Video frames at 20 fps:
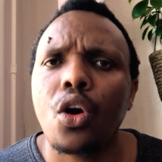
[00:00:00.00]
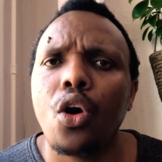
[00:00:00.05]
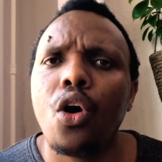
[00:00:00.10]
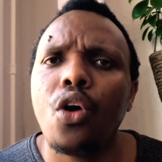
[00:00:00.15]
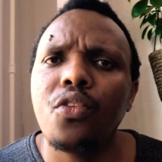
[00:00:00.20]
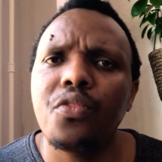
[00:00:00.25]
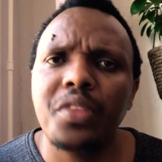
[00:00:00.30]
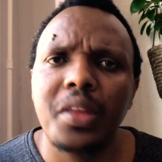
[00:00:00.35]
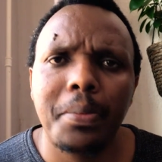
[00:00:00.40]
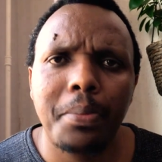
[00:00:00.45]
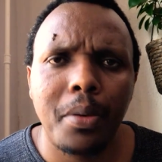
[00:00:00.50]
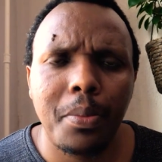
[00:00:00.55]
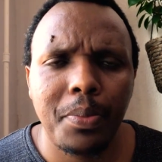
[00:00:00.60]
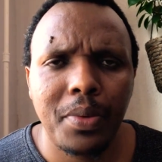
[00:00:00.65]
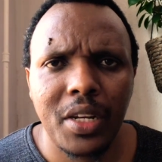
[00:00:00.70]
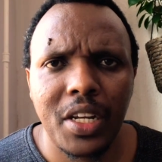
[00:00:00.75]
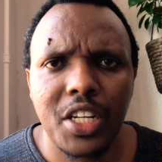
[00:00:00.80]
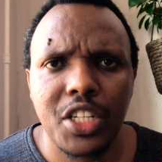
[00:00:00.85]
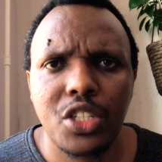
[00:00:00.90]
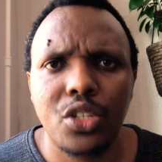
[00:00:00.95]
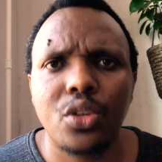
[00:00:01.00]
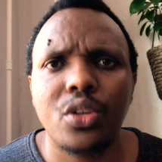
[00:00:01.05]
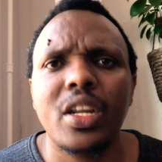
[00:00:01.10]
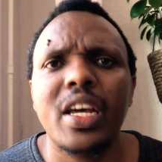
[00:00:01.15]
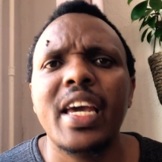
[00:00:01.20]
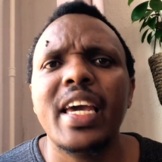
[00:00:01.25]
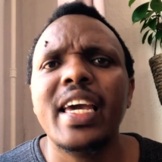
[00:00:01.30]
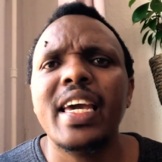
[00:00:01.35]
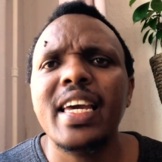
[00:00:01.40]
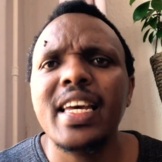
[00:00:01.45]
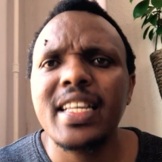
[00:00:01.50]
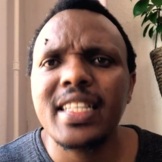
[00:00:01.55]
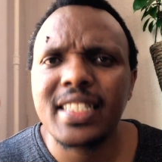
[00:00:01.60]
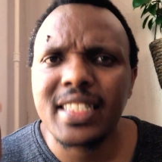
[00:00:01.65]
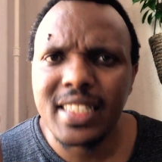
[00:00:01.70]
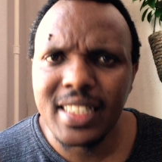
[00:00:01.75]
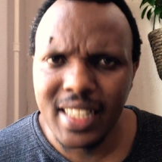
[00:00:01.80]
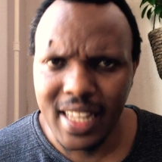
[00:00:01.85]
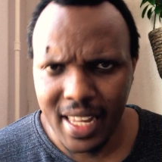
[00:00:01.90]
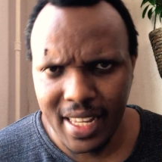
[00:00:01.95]
of the population
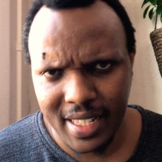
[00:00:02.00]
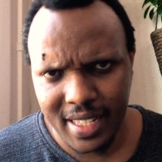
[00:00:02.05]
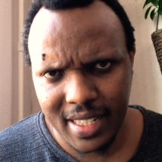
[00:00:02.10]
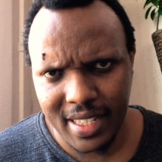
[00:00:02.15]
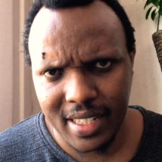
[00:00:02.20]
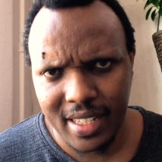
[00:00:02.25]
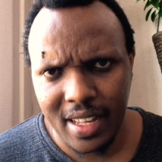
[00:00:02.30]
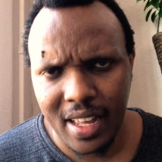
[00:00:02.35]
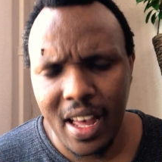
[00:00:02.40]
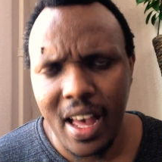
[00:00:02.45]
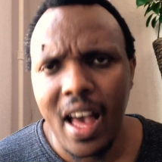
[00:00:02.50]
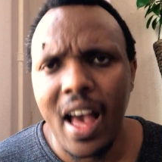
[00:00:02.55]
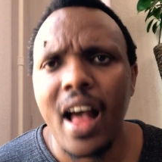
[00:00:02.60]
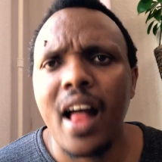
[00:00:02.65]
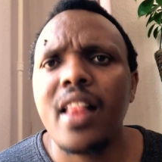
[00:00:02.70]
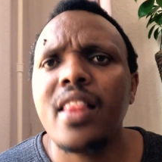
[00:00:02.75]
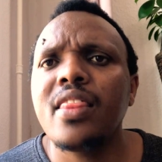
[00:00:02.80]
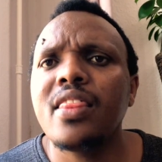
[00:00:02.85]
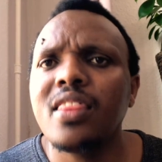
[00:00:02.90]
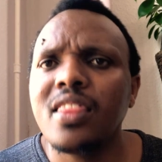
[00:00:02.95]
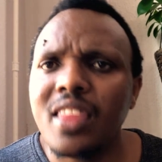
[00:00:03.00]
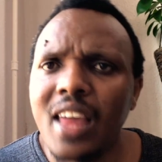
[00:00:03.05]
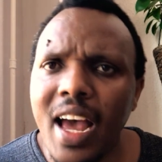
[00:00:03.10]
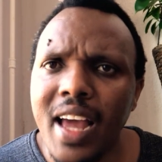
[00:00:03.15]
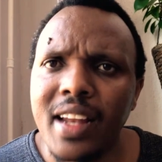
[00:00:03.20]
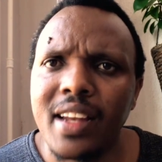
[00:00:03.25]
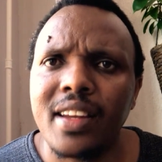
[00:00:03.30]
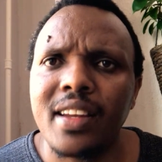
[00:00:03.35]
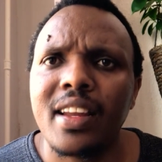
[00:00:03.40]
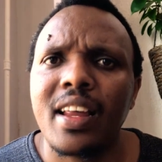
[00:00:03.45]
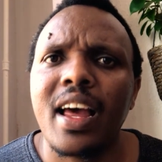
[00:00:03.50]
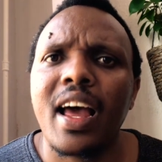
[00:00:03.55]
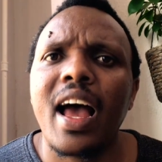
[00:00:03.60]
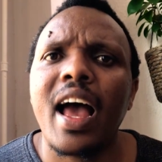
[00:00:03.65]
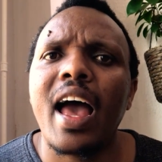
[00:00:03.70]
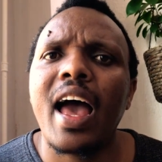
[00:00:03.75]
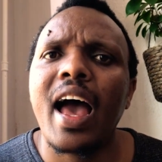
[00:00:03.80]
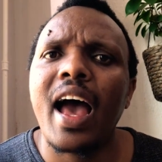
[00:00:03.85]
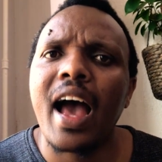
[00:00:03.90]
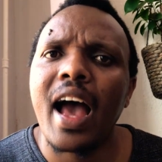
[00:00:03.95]
is less than
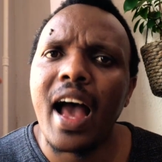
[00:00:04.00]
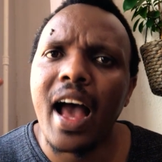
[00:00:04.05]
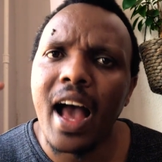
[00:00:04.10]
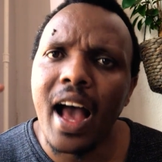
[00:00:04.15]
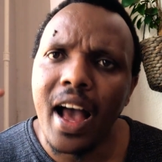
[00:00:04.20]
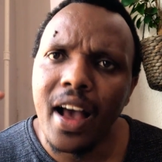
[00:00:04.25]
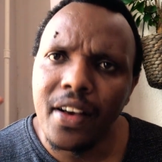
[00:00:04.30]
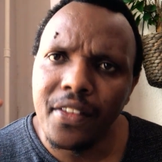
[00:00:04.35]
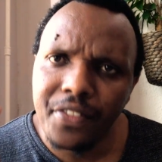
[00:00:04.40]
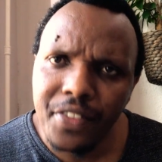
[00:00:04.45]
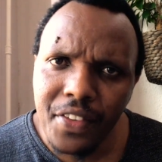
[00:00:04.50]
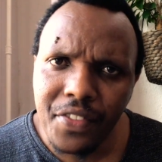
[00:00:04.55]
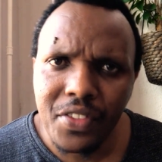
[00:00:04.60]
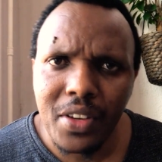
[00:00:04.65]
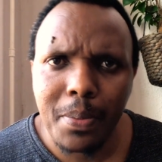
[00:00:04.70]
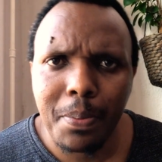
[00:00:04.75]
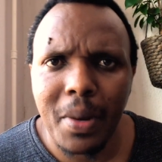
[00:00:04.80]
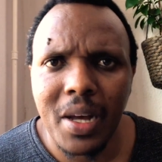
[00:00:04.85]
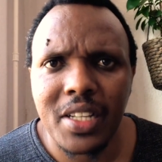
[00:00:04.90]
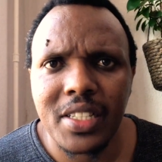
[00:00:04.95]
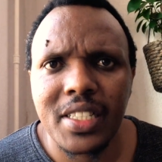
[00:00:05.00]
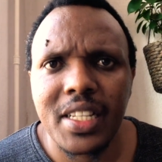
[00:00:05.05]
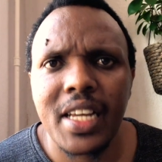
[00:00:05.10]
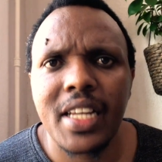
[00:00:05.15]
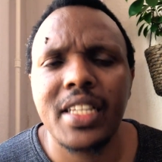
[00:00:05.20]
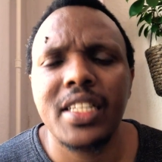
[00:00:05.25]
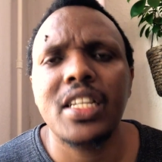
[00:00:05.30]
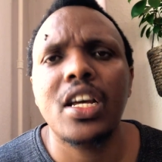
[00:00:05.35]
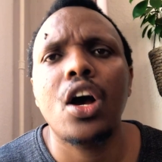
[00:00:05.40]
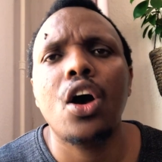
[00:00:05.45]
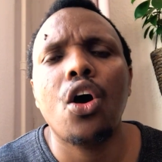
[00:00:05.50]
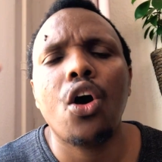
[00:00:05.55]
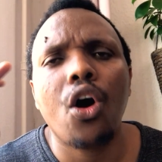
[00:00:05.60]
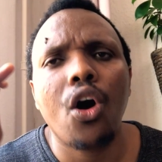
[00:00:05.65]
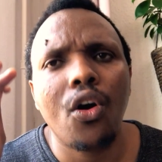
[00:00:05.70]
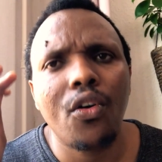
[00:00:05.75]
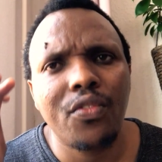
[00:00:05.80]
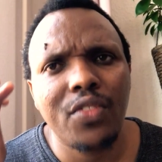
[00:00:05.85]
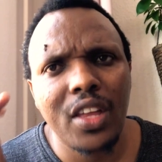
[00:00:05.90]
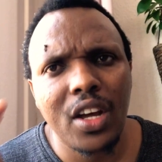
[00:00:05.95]
50%
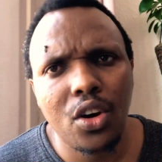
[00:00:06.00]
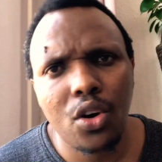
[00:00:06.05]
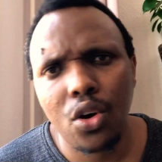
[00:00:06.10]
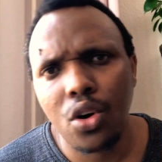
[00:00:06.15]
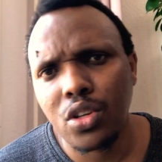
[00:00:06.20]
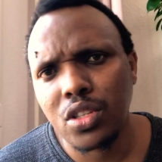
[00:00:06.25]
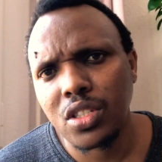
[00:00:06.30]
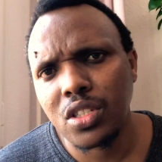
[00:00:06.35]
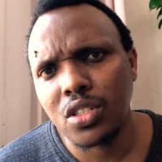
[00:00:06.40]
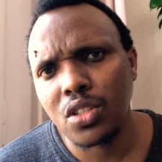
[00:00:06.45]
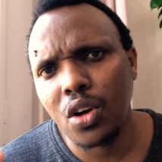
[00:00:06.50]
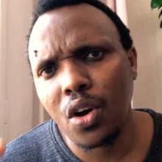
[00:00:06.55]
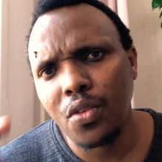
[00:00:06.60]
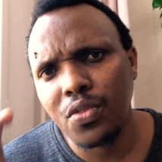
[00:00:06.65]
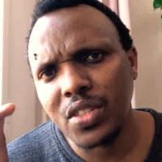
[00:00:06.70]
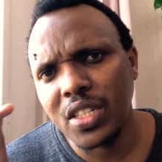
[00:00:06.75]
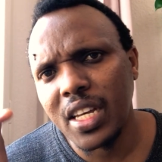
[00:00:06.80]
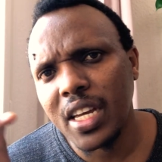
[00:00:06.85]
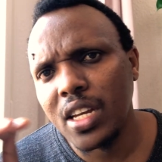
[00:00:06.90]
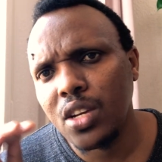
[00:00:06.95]
of the costs of, say,